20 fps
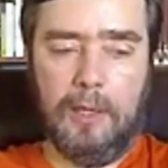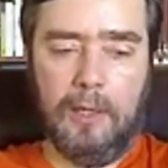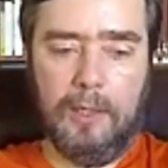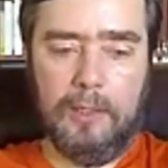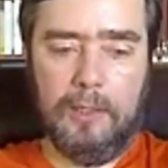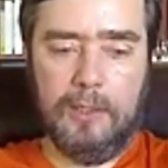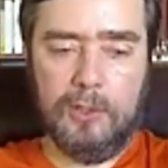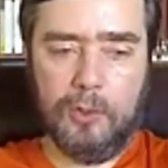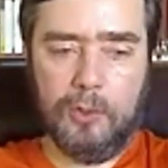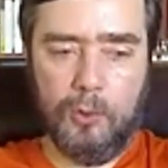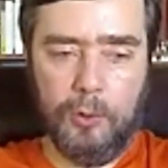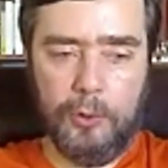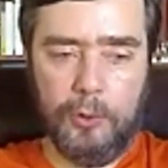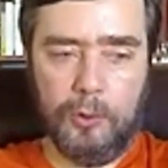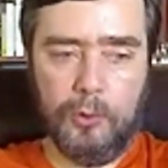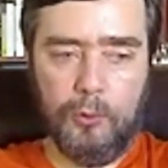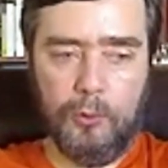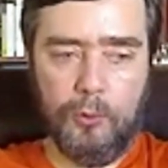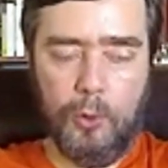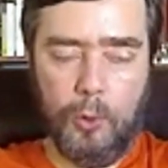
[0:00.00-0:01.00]
is going
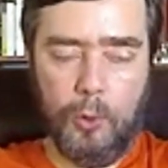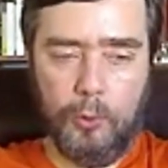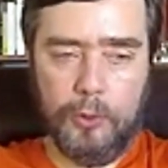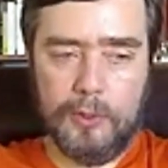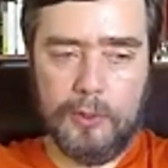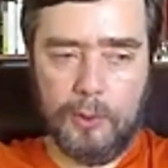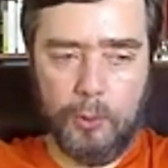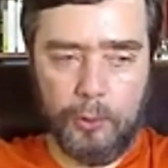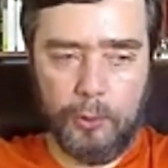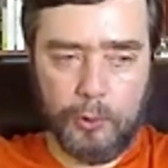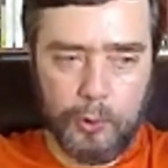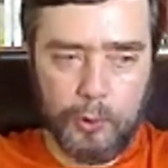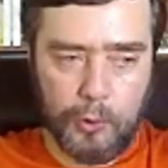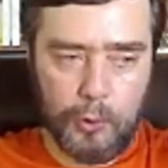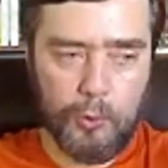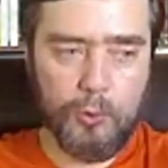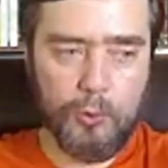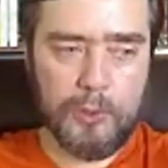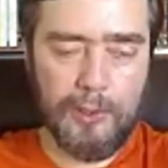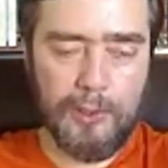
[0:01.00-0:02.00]
to
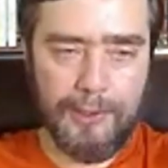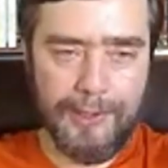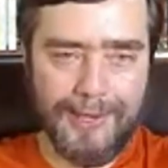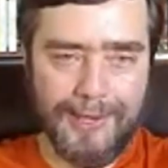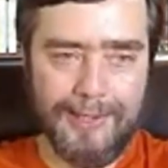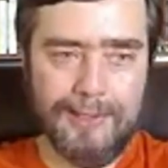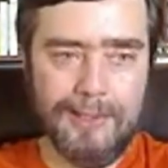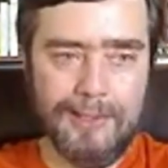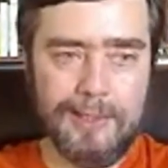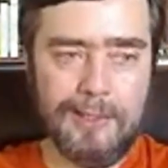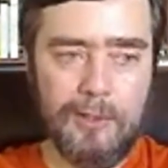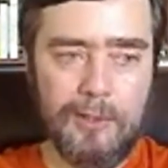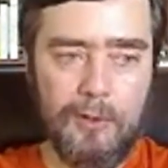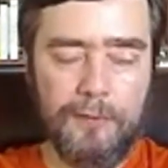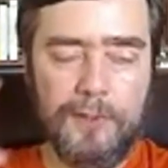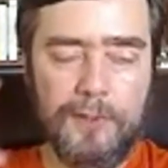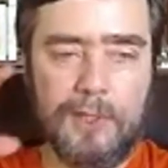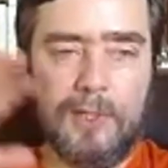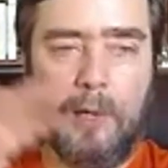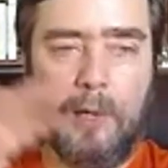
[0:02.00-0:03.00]
use a lens
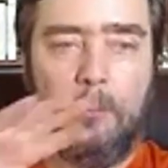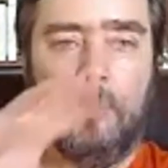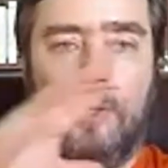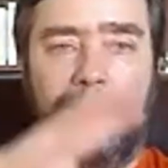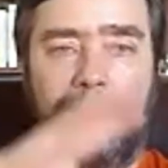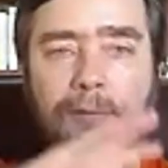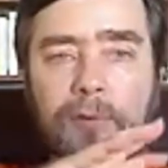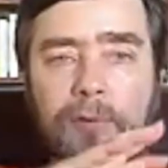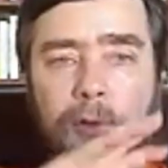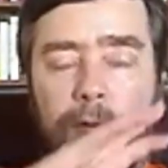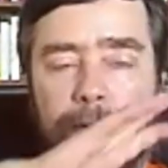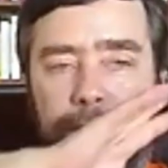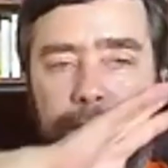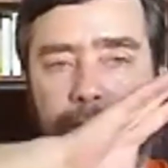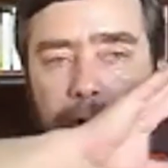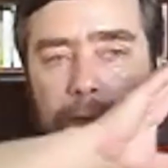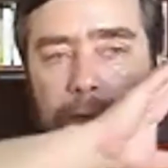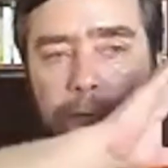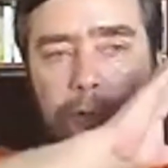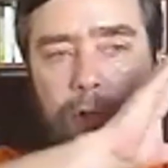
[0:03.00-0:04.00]
of some level
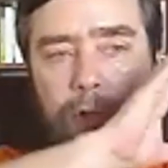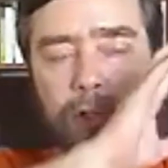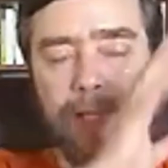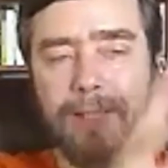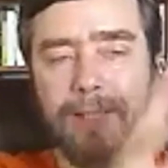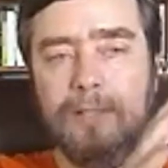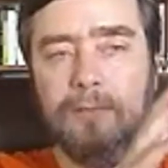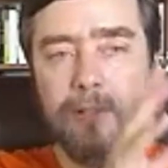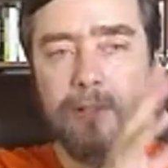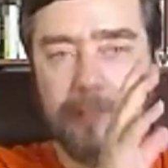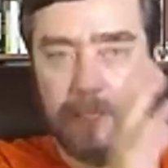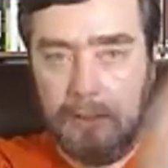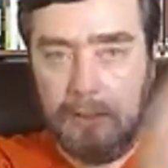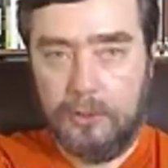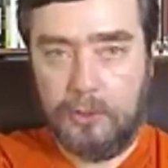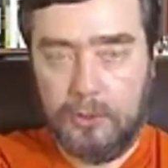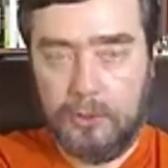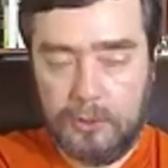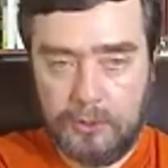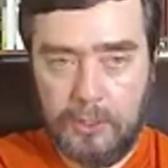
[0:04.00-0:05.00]
of collective
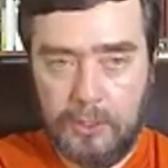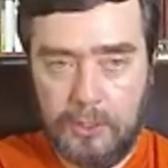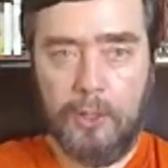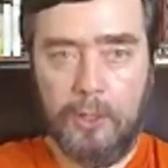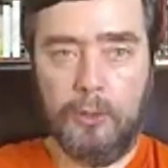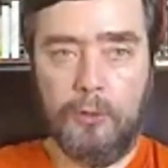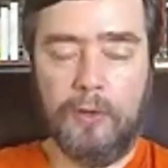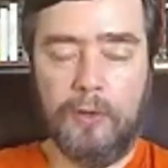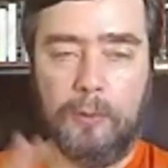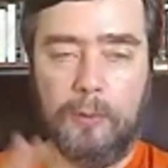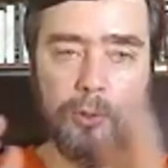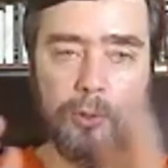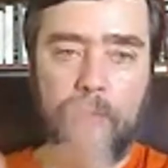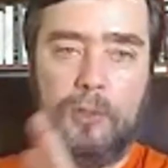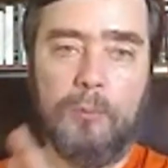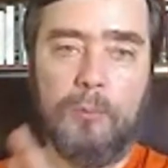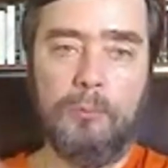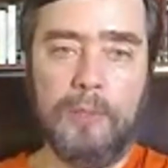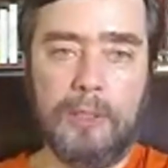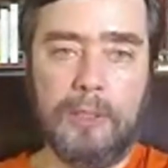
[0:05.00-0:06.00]
intelligence. You've got
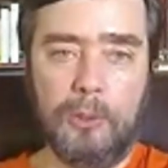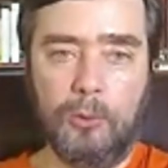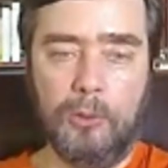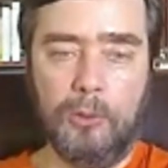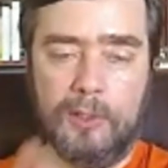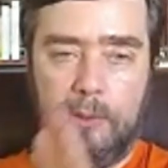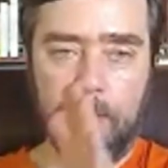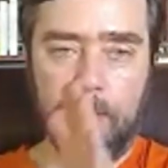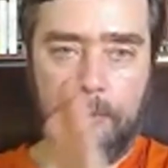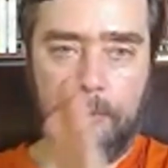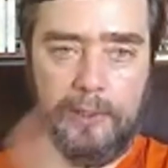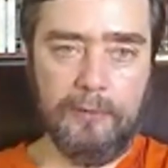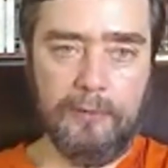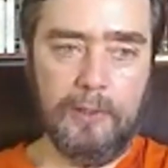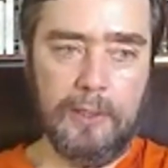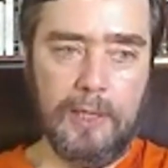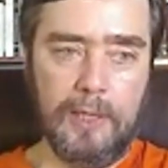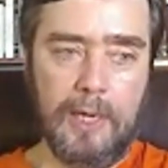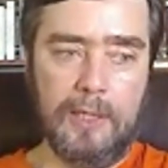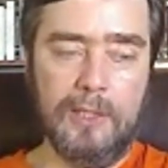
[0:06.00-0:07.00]
person B who doesn't believe
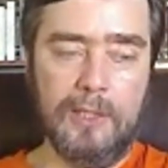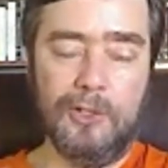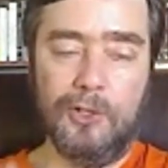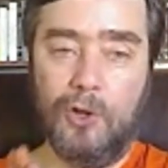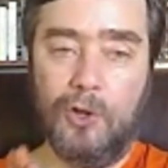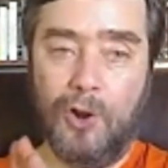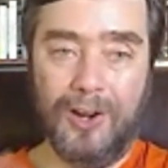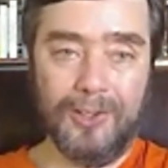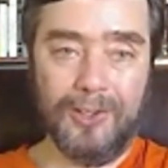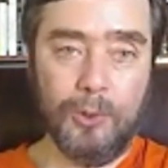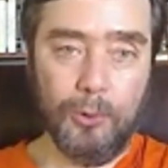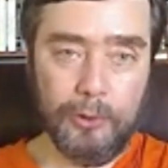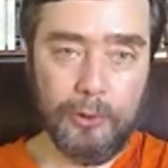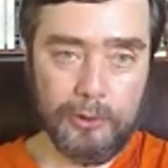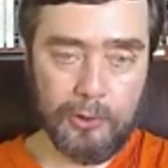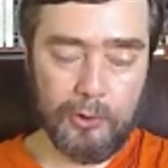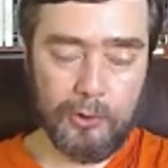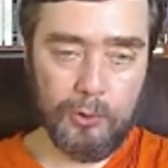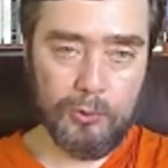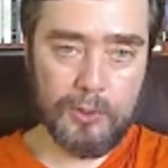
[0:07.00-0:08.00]
it and is not going
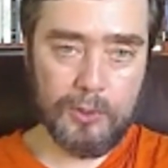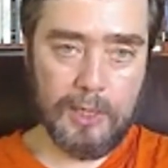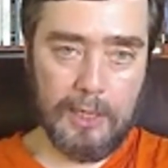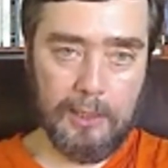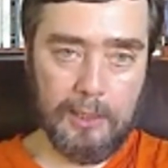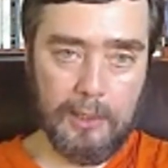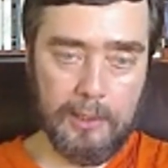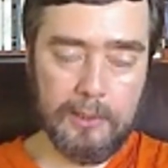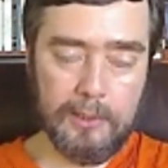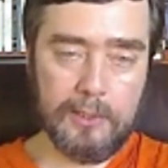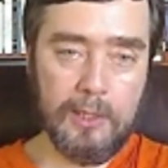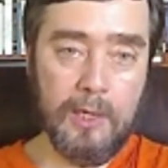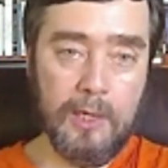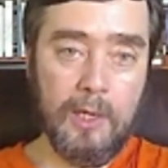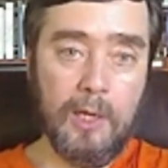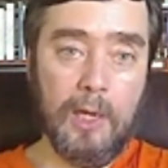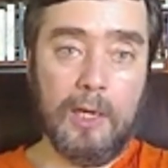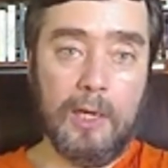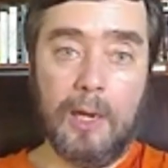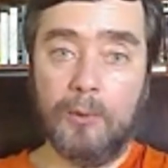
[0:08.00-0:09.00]
to use that lens.
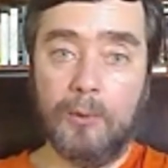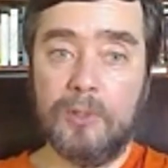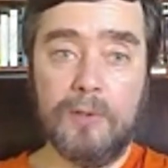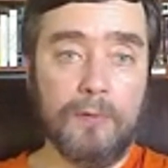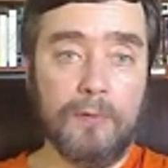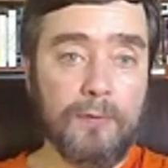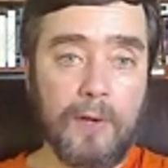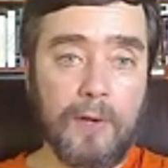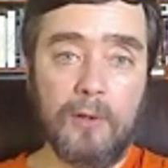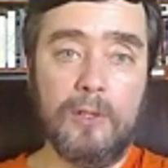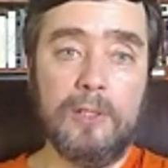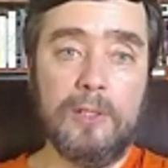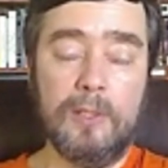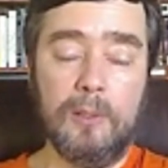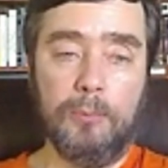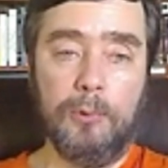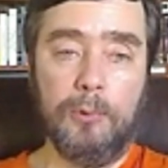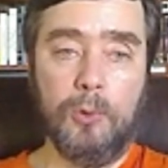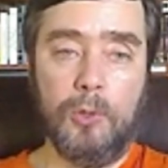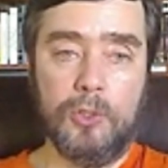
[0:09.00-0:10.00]
And now it's a very
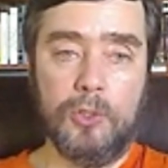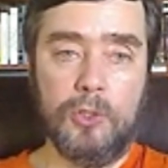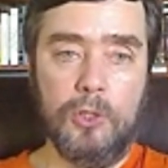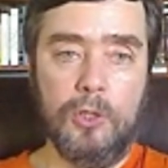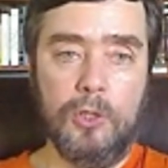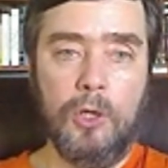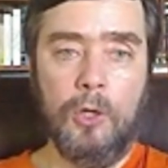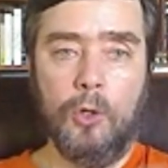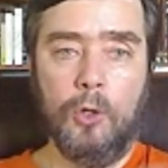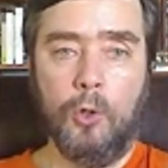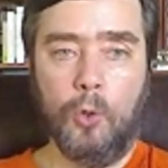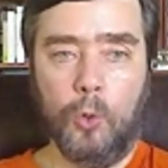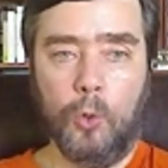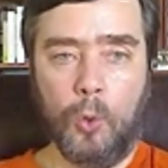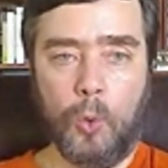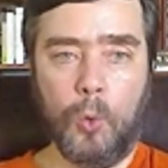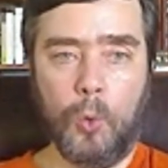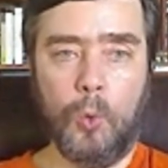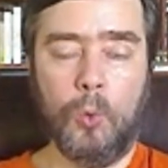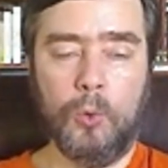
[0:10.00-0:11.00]
simple question:
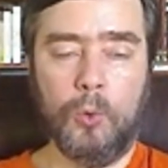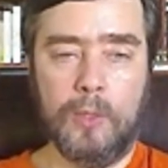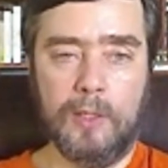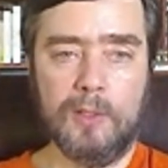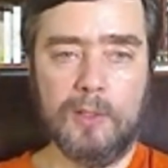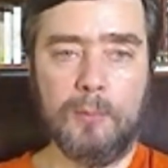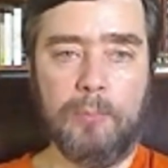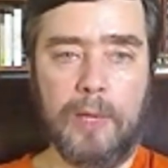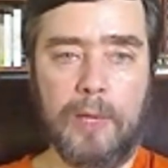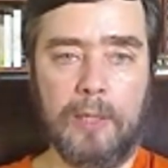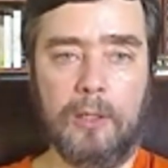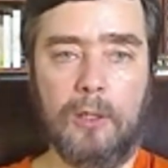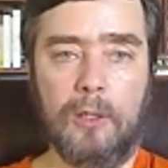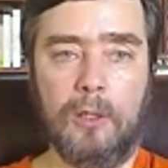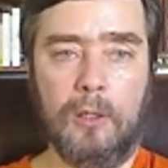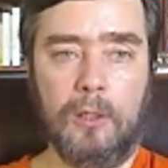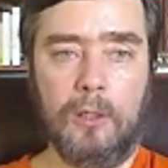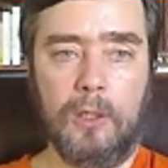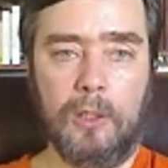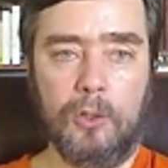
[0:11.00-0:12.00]
who does
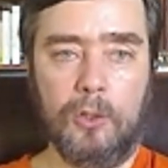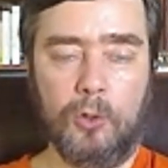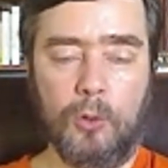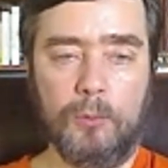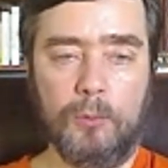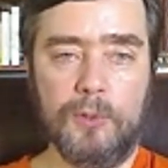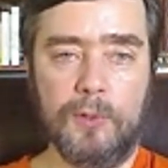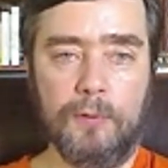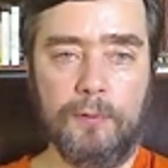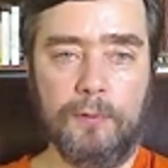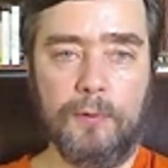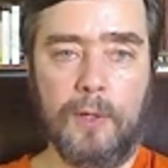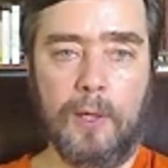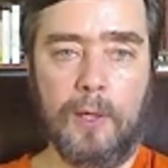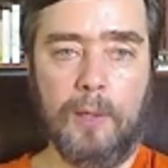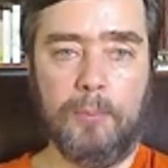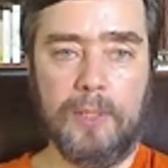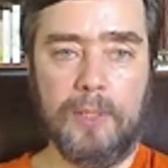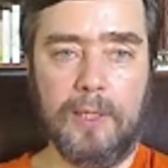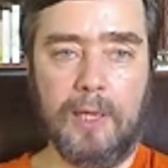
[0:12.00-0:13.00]
better in terms of
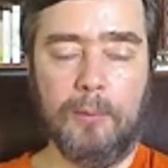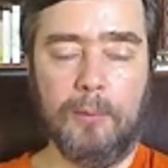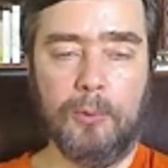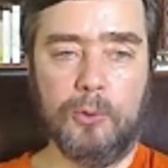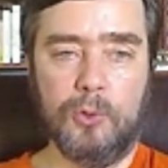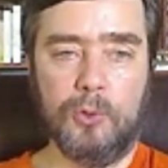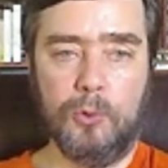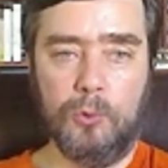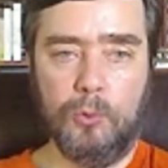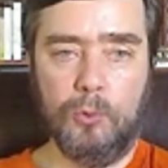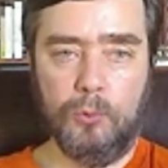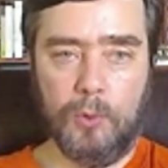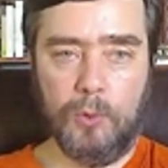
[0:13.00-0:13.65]
being able to